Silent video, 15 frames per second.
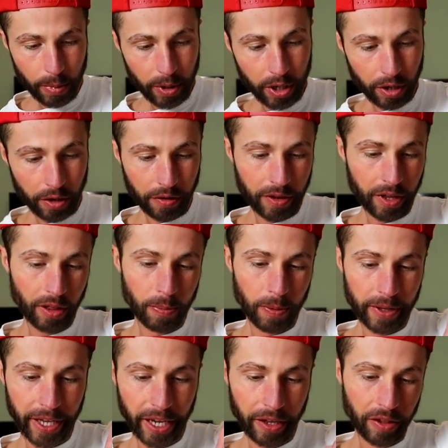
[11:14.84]
because this
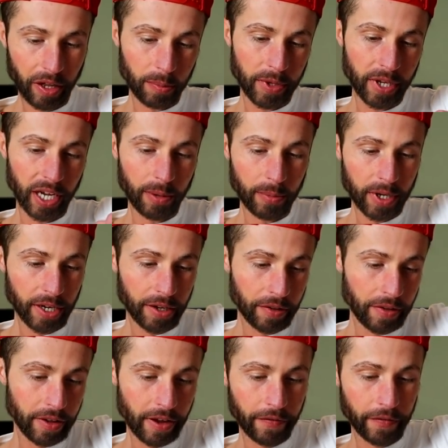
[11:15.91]
will take some time, guys,
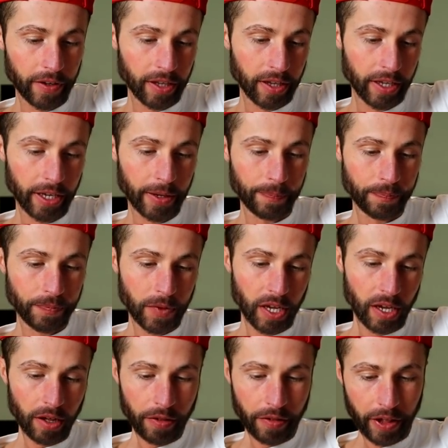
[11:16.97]
definitely.
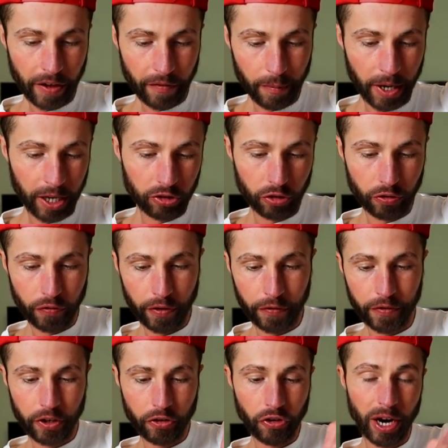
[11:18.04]

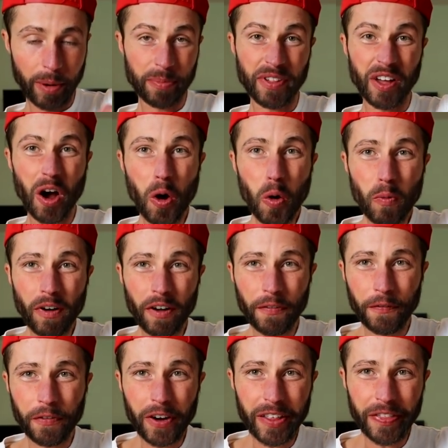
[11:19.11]
750 grams, over
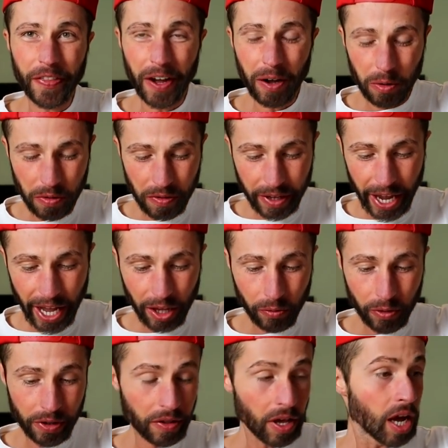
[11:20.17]
3,000
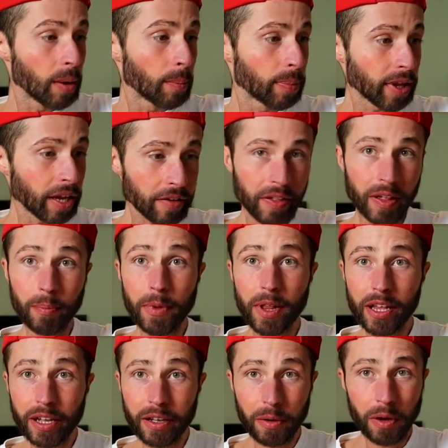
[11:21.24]
calories, plus the
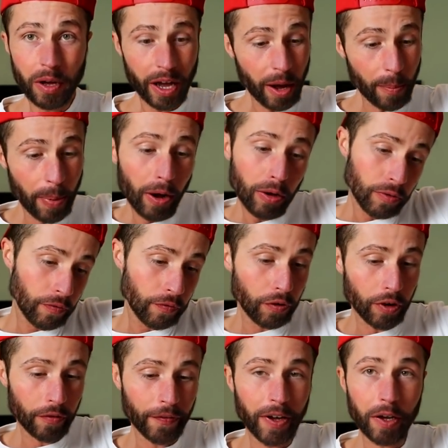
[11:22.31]
milk, about
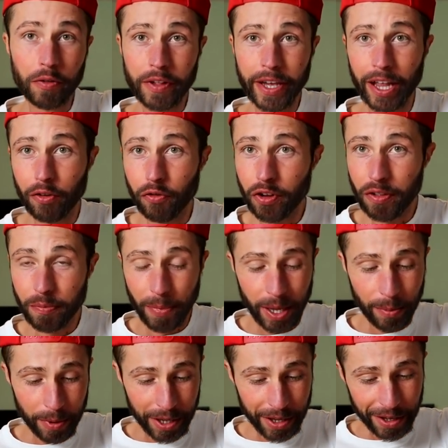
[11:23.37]
4,000 calories,
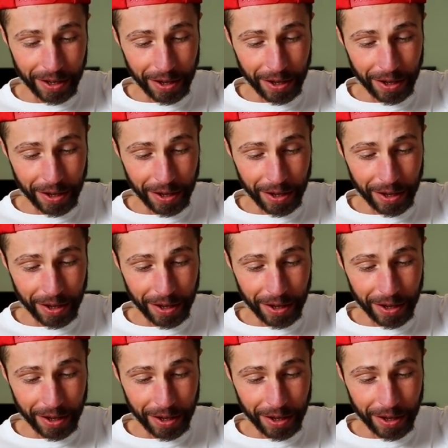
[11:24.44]
maybe?